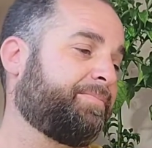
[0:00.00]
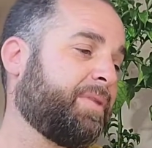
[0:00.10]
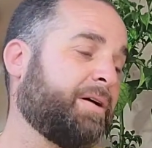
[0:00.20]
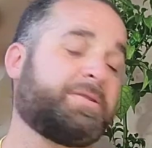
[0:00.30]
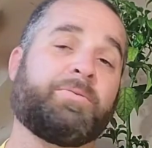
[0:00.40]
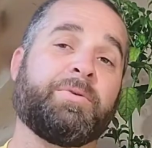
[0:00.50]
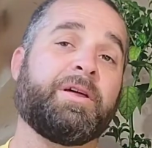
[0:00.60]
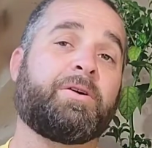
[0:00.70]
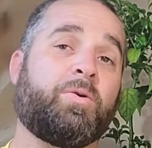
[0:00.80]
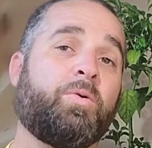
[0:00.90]
It's a really
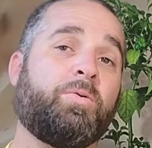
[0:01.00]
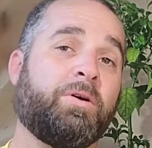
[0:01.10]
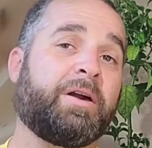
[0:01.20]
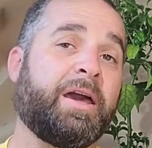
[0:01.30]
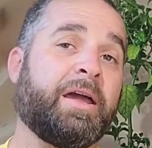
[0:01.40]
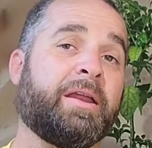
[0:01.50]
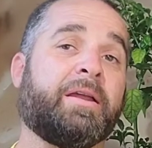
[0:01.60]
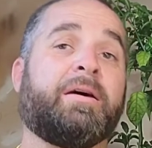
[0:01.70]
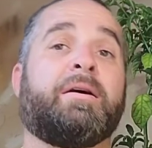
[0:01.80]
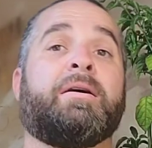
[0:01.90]
cool looking
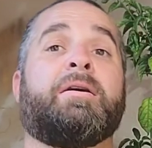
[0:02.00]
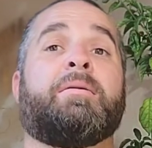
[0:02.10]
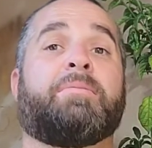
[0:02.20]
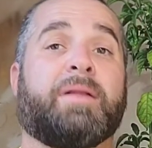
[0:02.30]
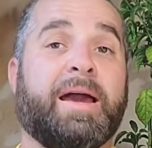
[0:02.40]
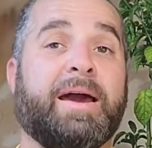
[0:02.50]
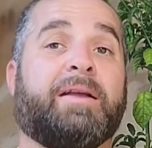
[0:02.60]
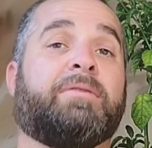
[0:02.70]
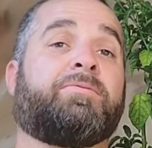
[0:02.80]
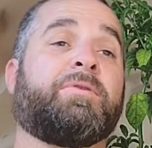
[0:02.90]
plant and
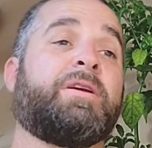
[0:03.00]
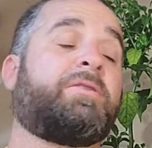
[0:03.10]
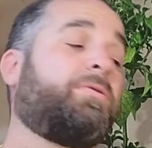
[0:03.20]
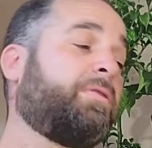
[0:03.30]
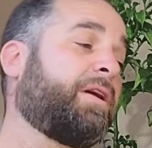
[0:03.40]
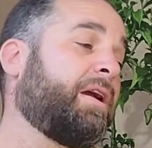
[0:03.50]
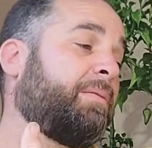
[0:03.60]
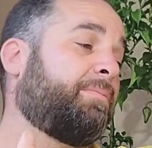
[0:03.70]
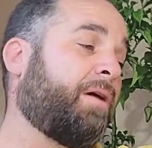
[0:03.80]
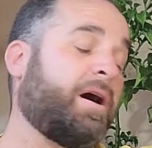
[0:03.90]
a really cool
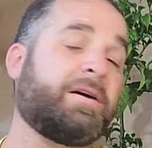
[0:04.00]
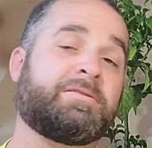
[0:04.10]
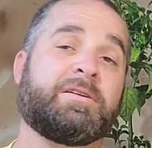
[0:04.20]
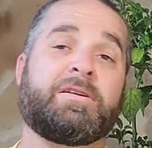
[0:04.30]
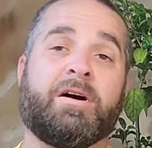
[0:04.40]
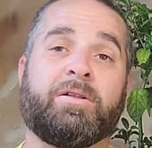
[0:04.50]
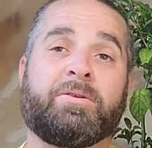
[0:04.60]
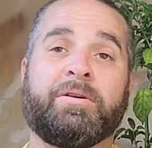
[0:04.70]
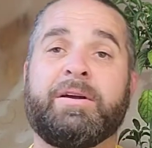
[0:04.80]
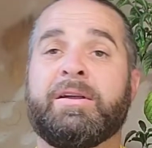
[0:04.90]
looking pods and
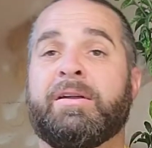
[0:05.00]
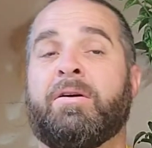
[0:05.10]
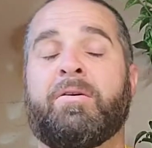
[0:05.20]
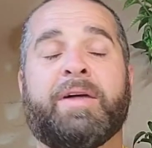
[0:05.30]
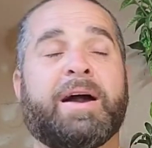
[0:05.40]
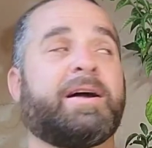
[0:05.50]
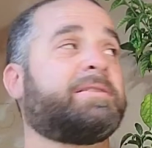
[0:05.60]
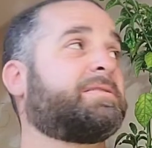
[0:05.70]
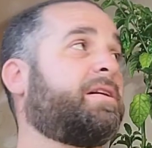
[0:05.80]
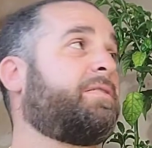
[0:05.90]
coloring and all that kind
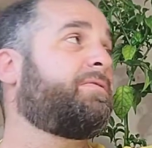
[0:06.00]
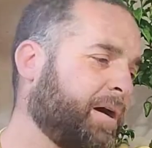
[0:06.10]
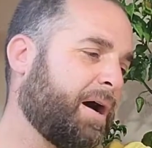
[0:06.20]
of stuff.